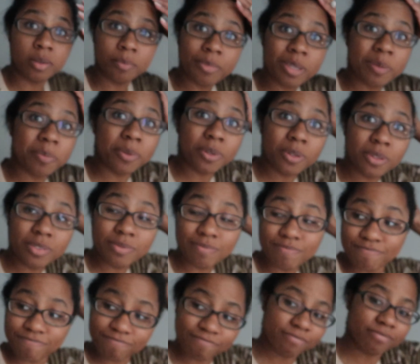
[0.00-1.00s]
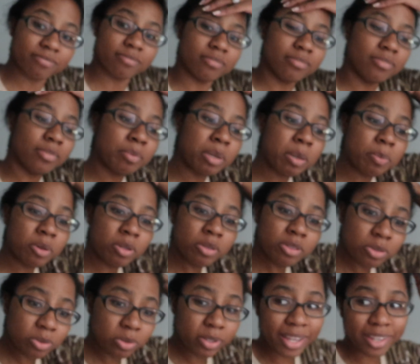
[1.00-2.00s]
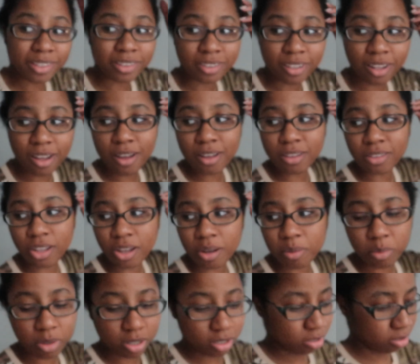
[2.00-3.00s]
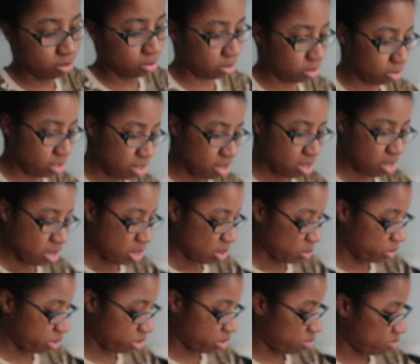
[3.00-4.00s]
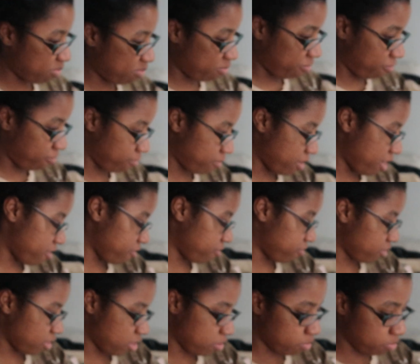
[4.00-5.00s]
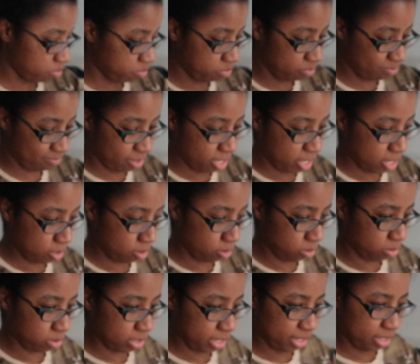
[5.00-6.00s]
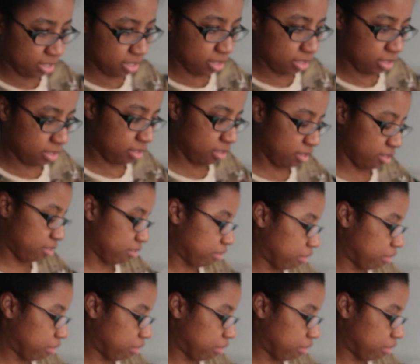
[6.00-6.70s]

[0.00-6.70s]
People do like long marches with effed up heels like this.